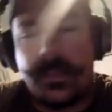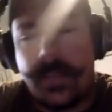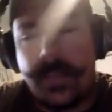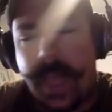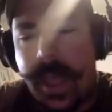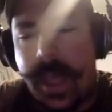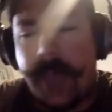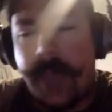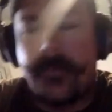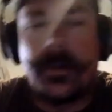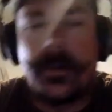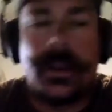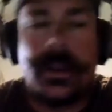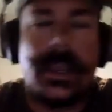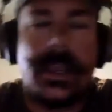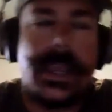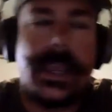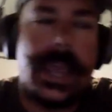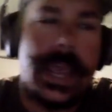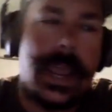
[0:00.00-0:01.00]

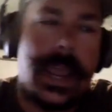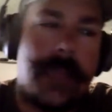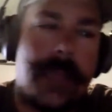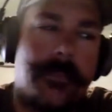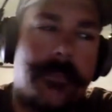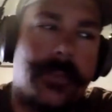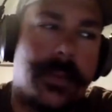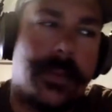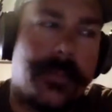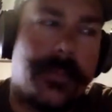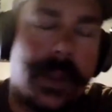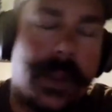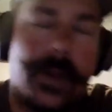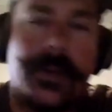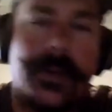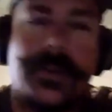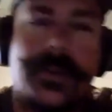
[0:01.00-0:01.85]
African game compared